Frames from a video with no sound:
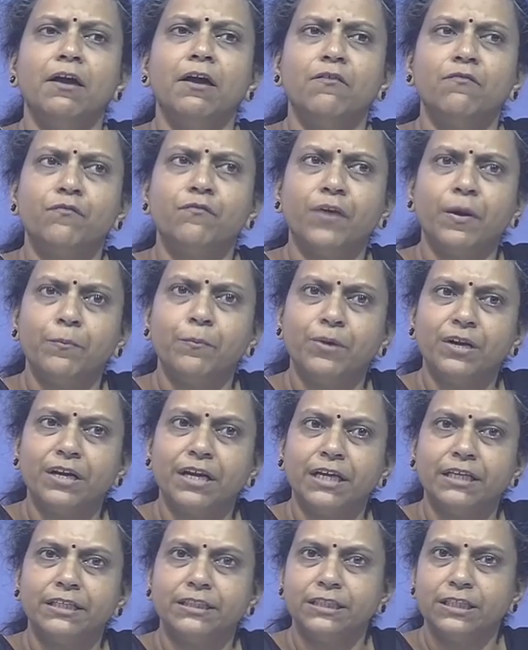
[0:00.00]

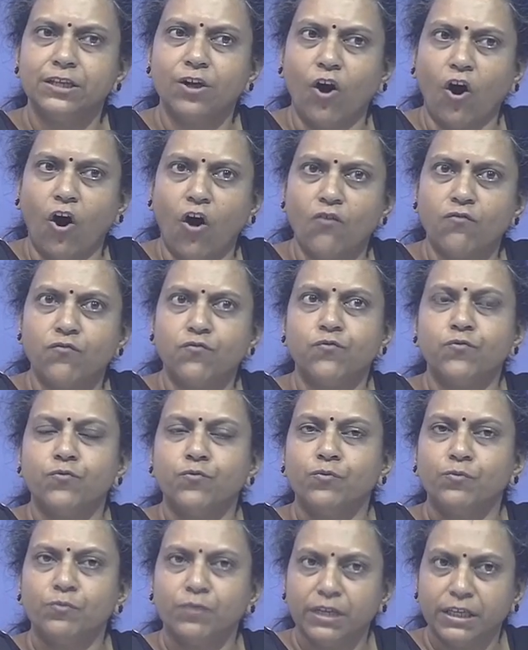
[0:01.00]
Fabricating of
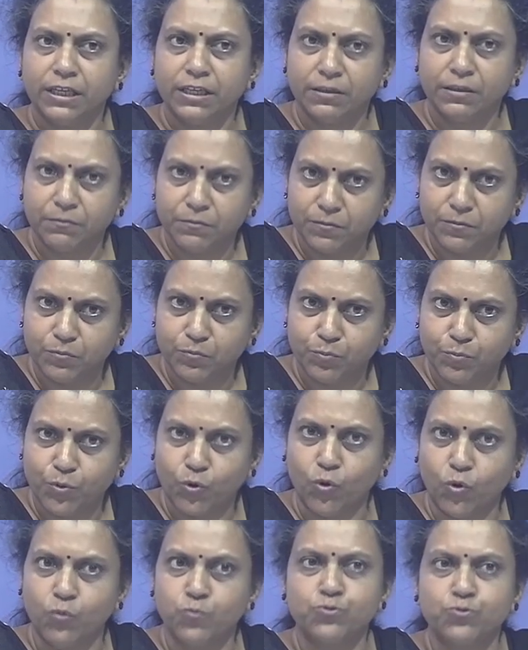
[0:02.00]

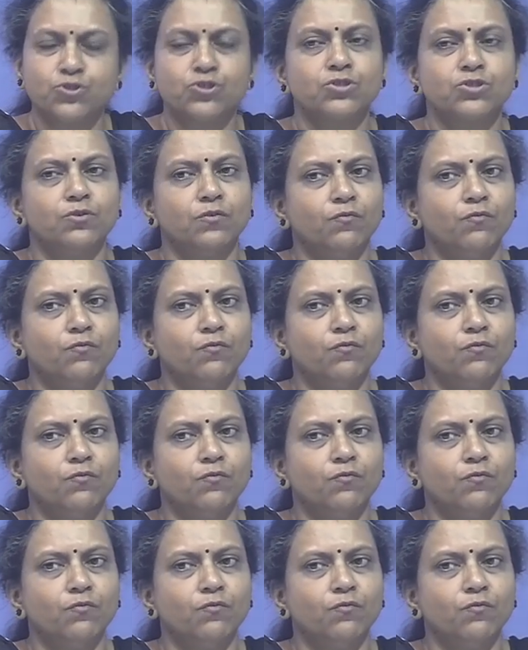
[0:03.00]
probes